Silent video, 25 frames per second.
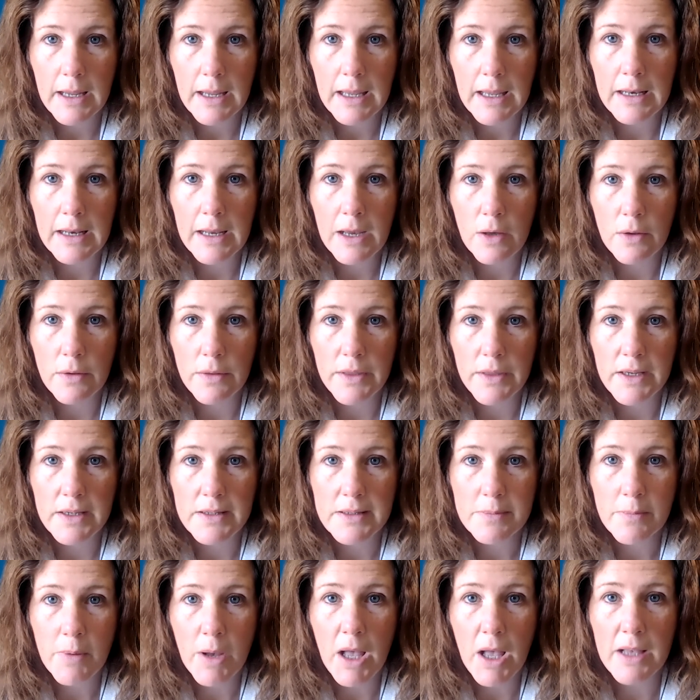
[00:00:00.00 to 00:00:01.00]
and healthy
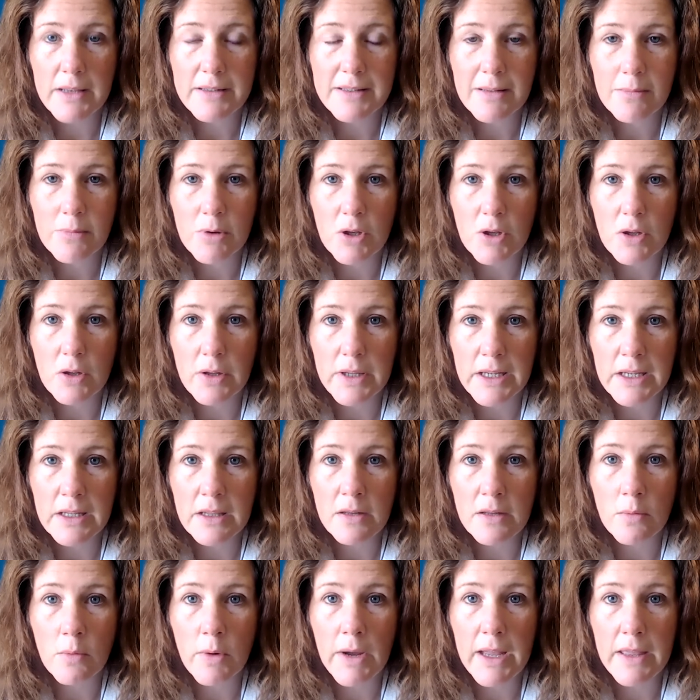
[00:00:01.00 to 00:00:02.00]
as possible
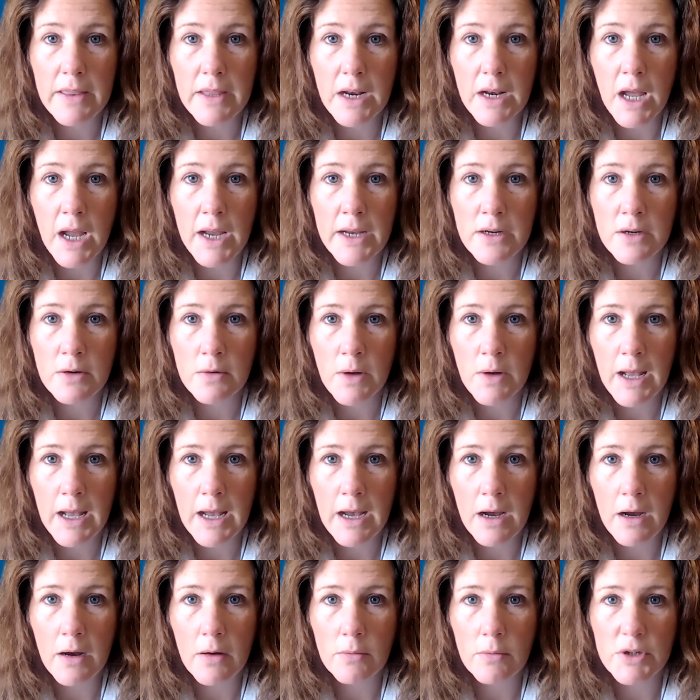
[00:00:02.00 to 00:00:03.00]
in the way that I know
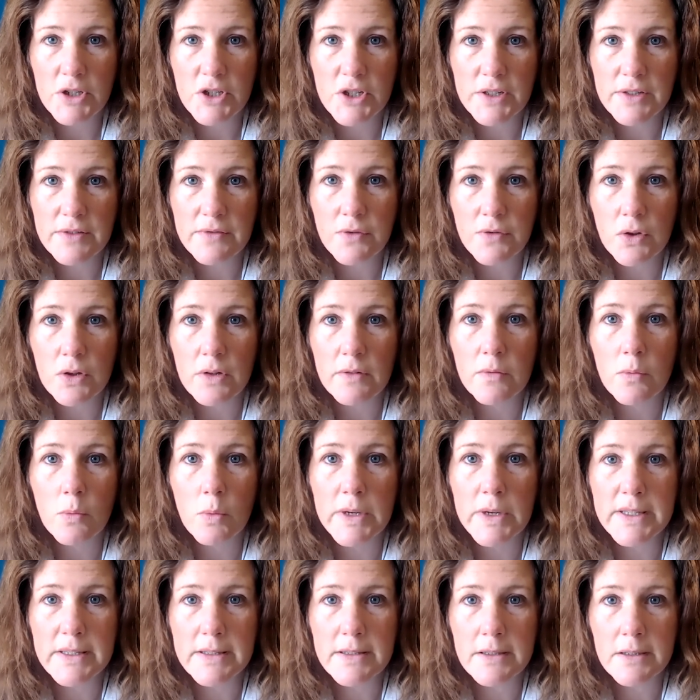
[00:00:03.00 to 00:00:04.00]
how, which is full of
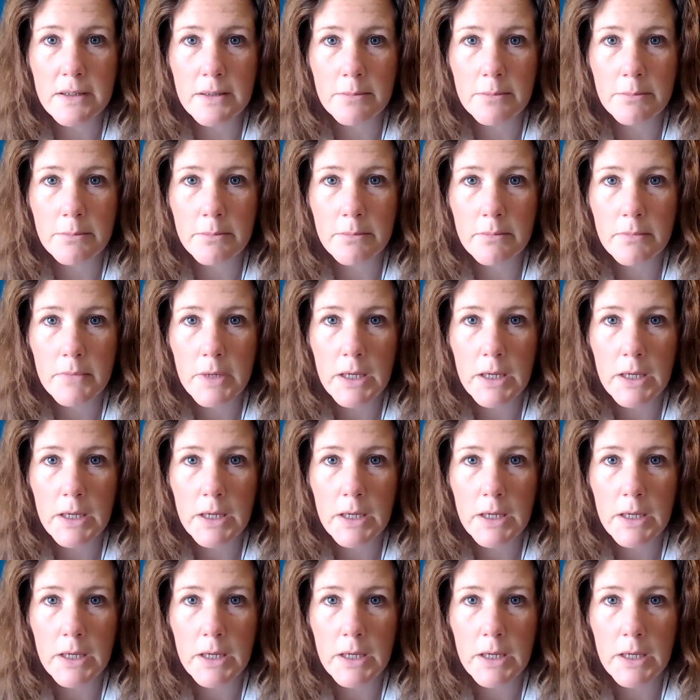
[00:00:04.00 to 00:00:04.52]
wisdom